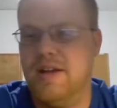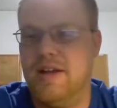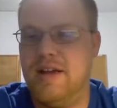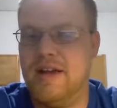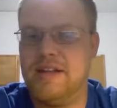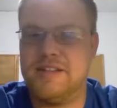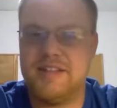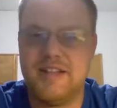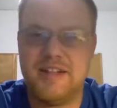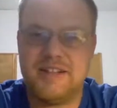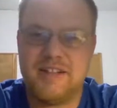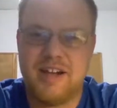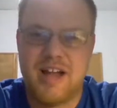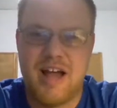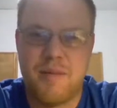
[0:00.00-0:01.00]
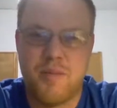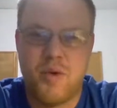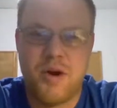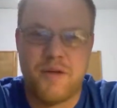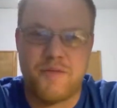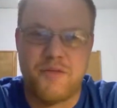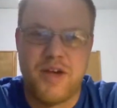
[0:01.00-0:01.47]
it's a lot
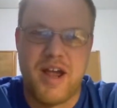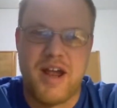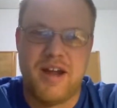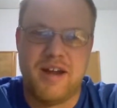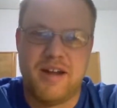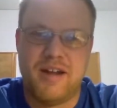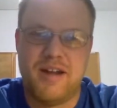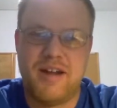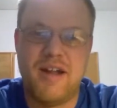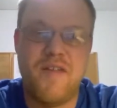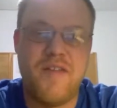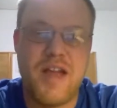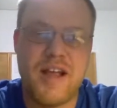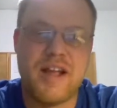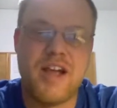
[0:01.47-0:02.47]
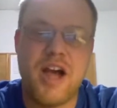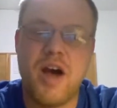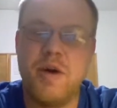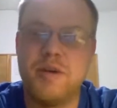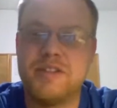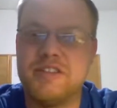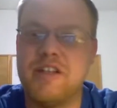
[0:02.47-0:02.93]
more fun, and they
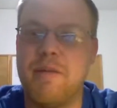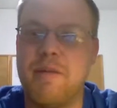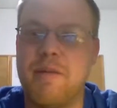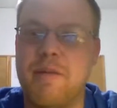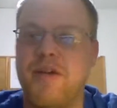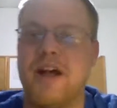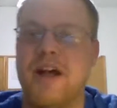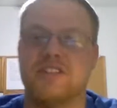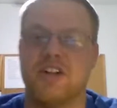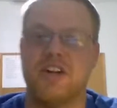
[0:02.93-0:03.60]
go so much faster,